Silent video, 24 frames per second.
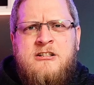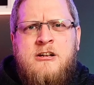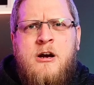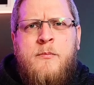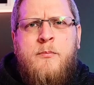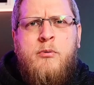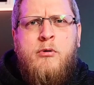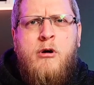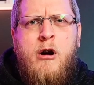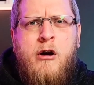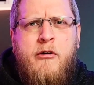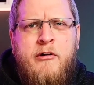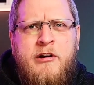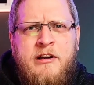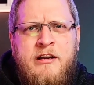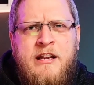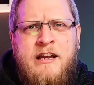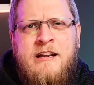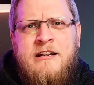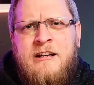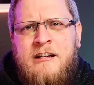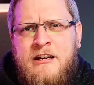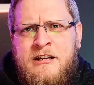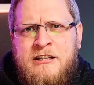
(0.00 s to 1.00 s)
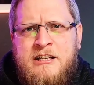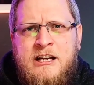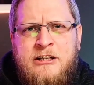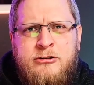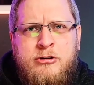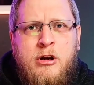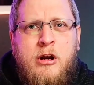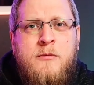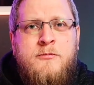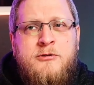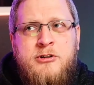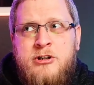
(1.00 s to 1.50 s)
like priority need and
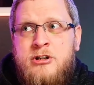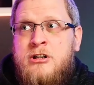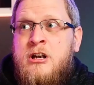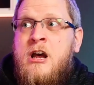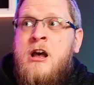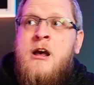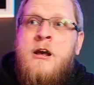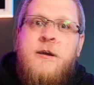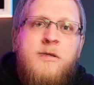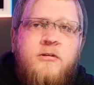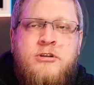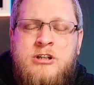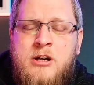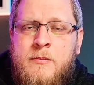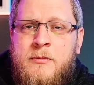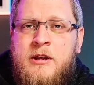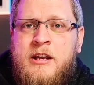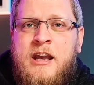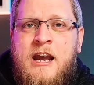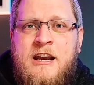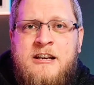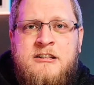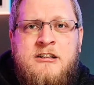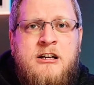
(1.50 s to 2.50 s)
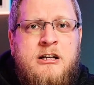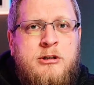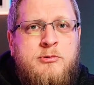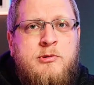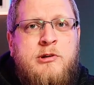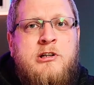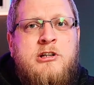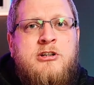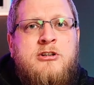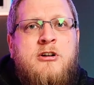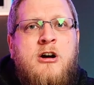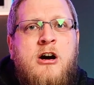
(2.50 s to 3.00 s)
intentional homelessness. Some of the case studies we
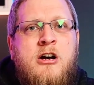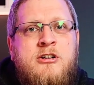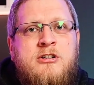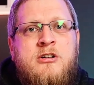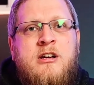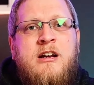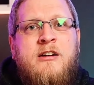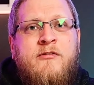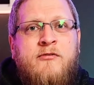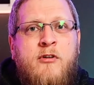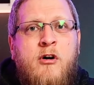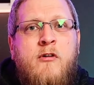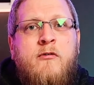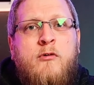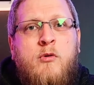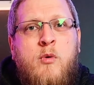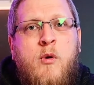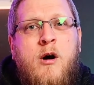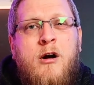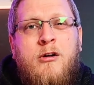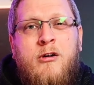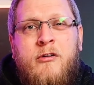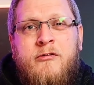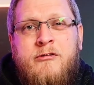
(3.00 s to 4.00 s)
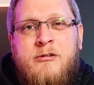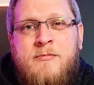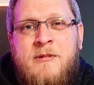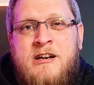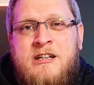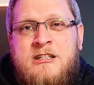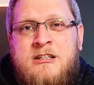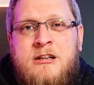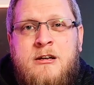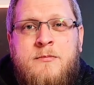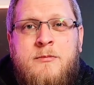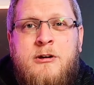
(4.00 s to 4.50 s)
discuss involve quite a lot of
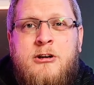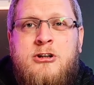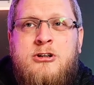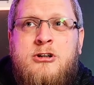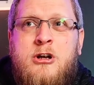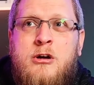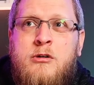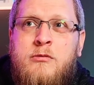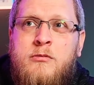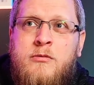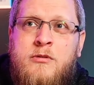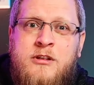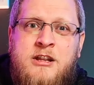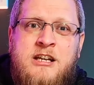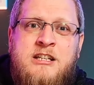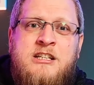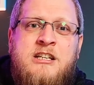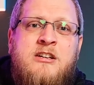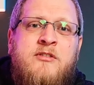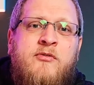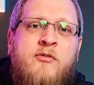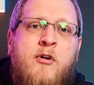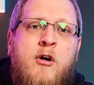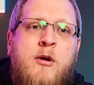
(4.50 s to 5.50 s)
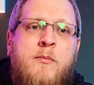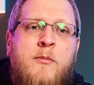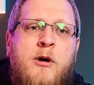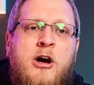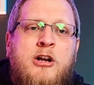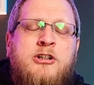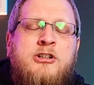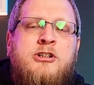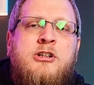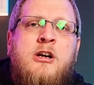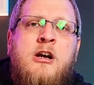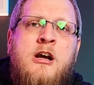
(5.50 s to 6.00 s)
domestic abuse, so this is very
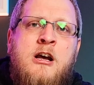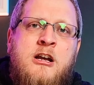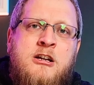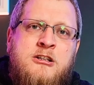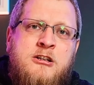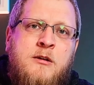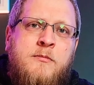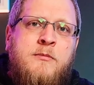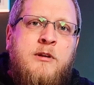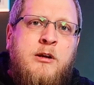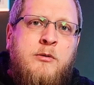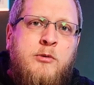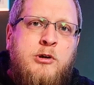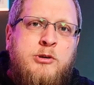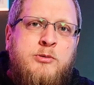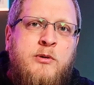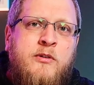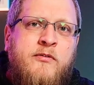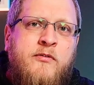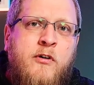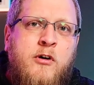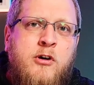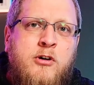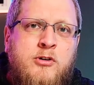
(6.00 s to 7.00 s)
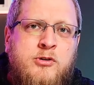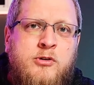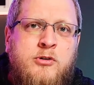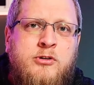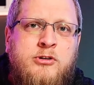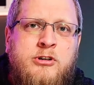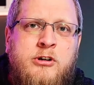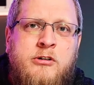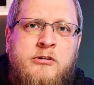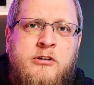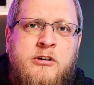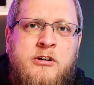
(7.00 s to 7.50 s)
much something which we focus on
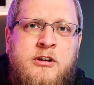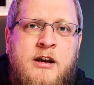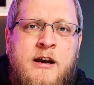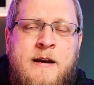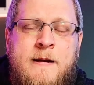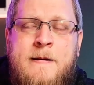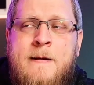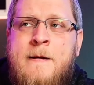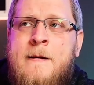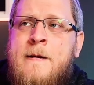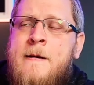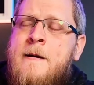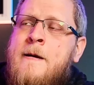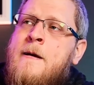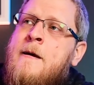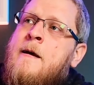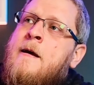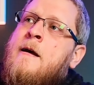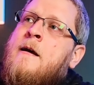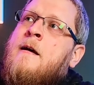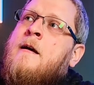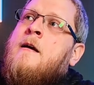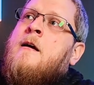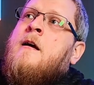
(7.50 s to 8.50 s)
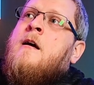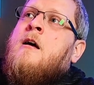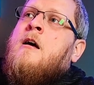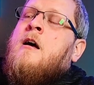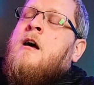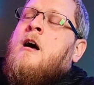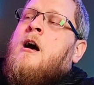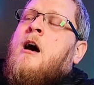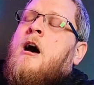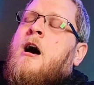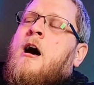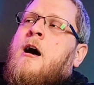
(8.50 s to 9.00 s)
during the day.
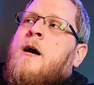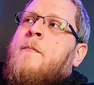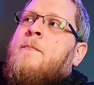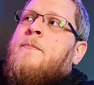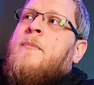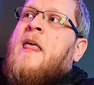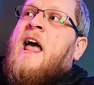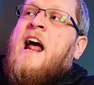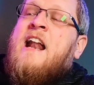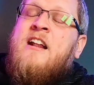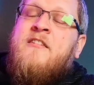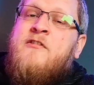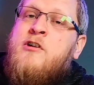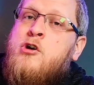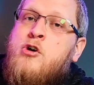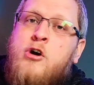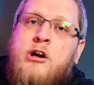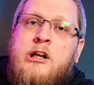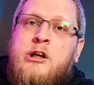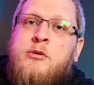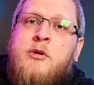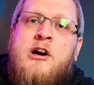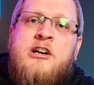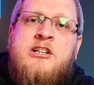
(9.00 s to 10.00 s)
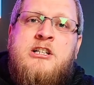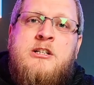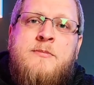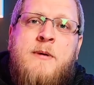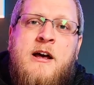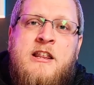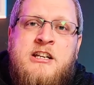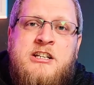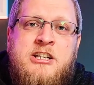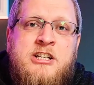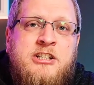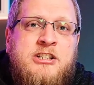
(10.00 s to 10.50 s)
And if you've got any questions
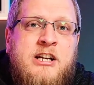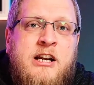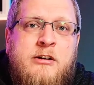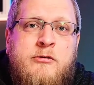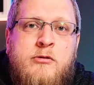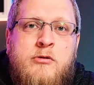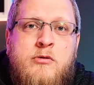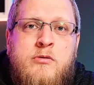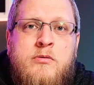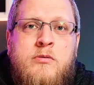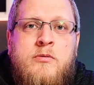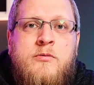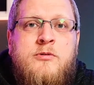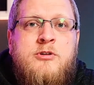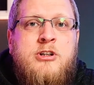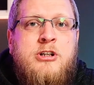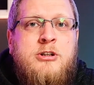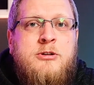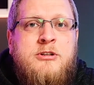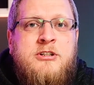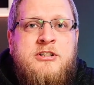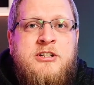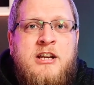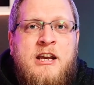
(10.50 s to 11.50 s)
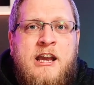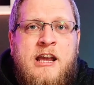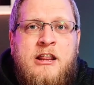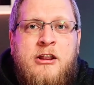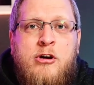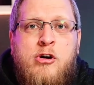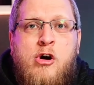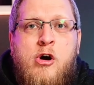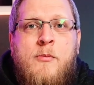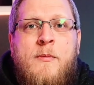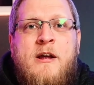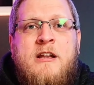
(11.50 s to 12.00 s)
about this in general, just stick it in
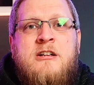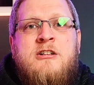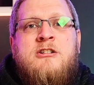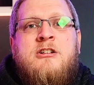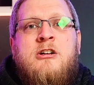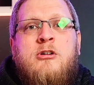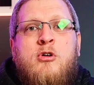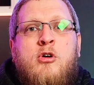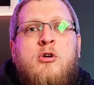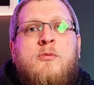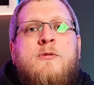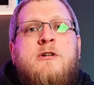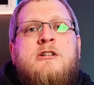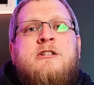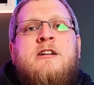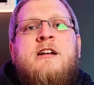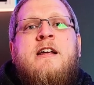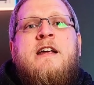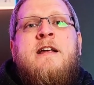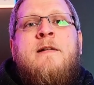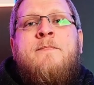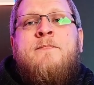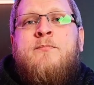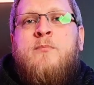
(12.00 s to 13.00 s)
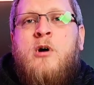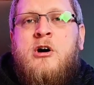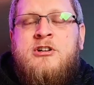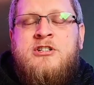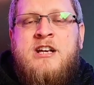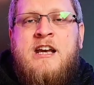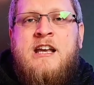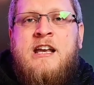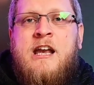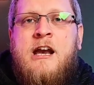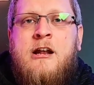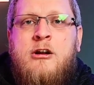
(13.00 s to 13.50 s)
the comments anonymously. I
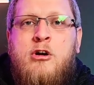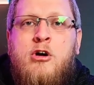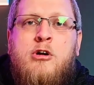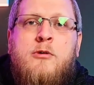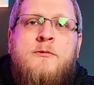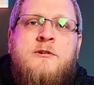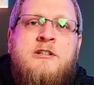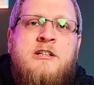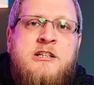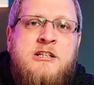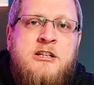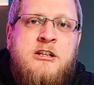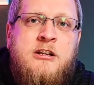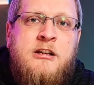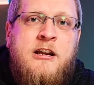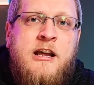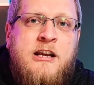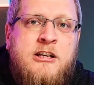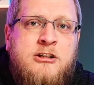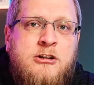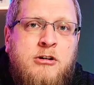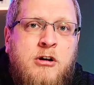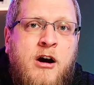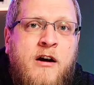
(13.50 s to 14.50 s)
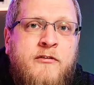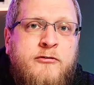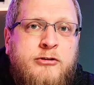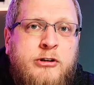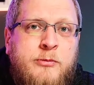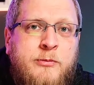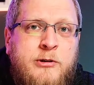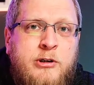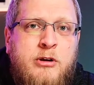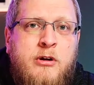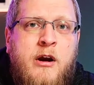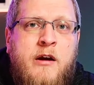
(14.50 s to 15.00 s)
take it anonymously to the next live
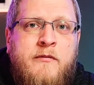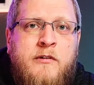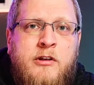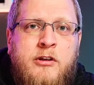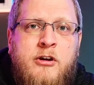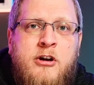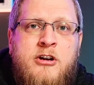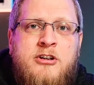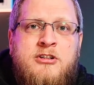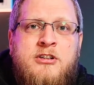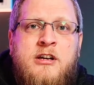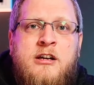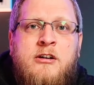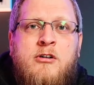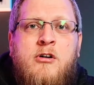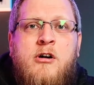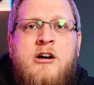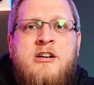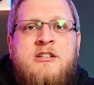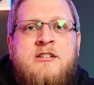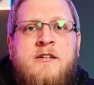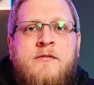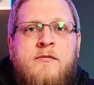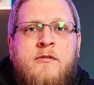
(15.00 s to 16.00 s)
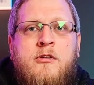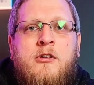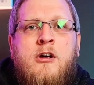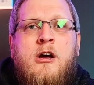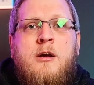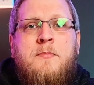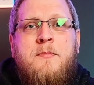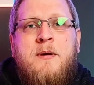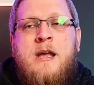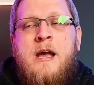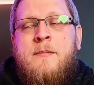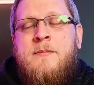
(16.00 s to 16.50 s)
stream. We do it every Thursday night,
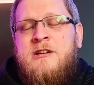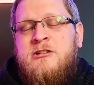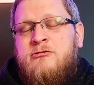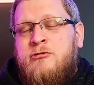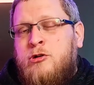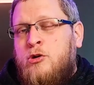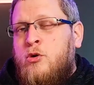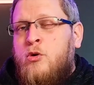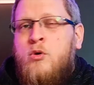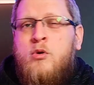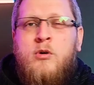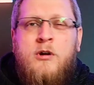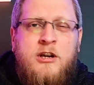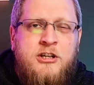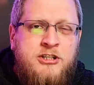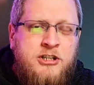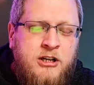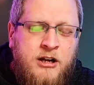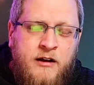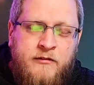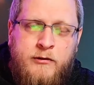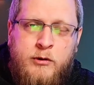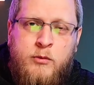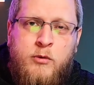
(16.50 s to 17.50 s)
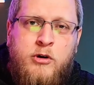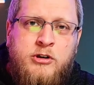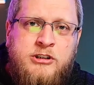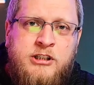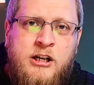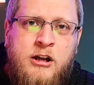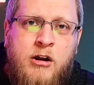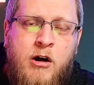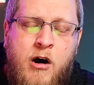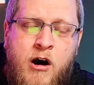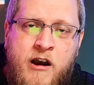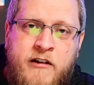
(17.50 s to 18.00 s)
7:30 PM. It's recorded, so you don't have to watch
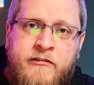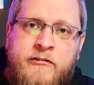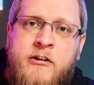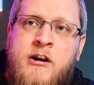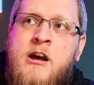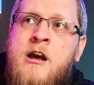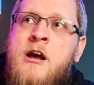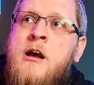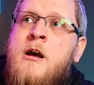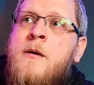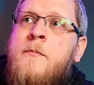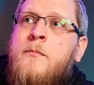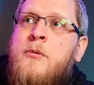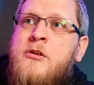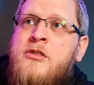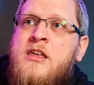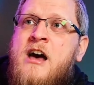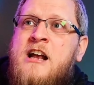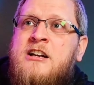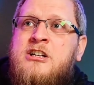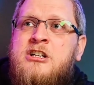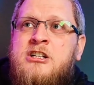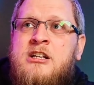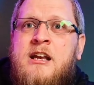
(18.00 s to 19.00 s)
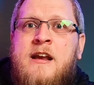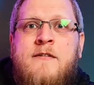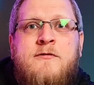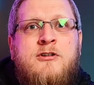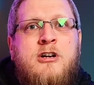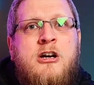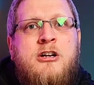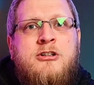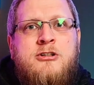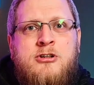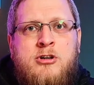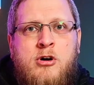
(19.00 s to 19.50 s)
it live. But that just gives
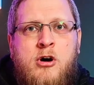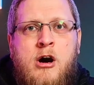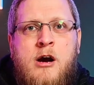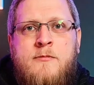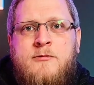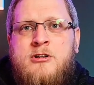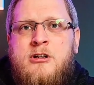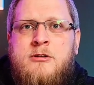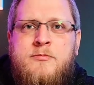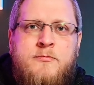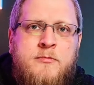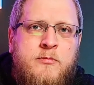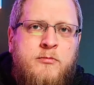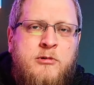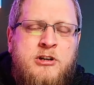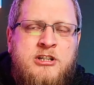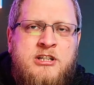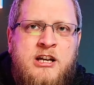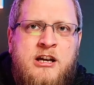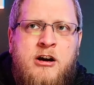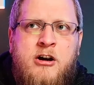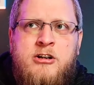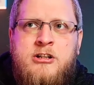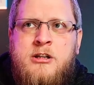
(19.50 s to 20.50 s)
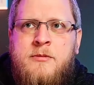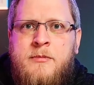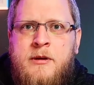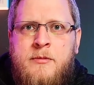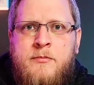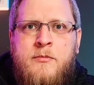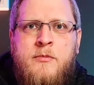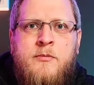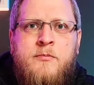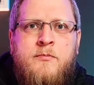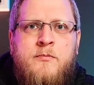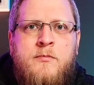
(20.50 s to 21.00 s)
us time, so when I say us, I
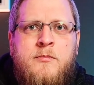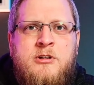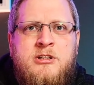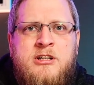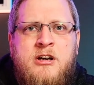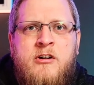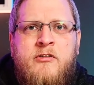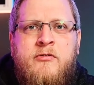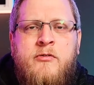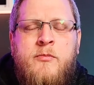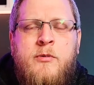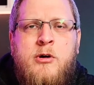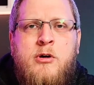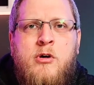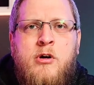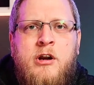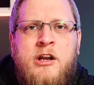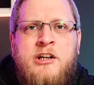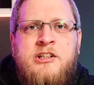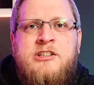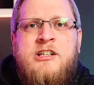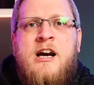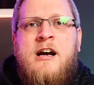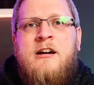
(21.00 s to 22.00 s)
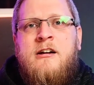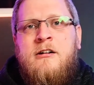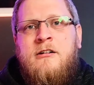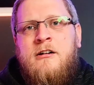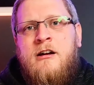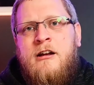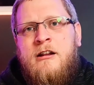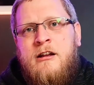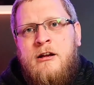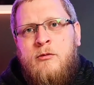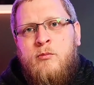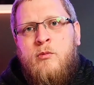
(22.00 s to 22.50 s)
mean myself and my colleague Shannon,
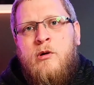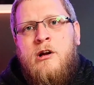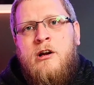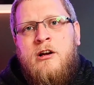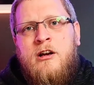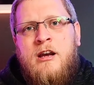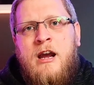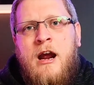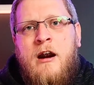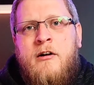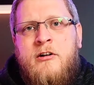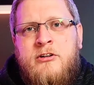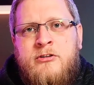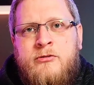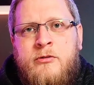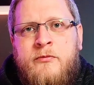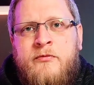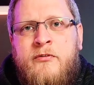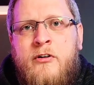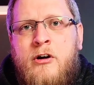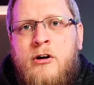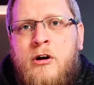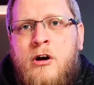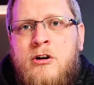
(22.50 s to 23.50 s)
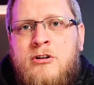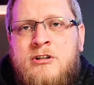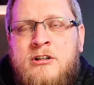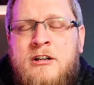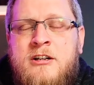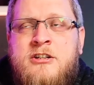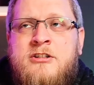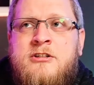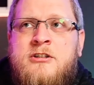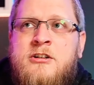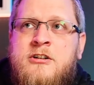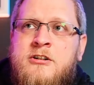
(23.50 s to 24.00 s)
and then Will and Karis from Virgo
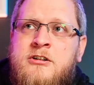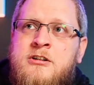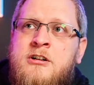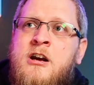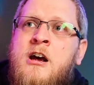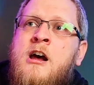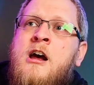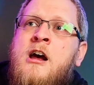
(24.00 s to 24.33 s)
Solicitors,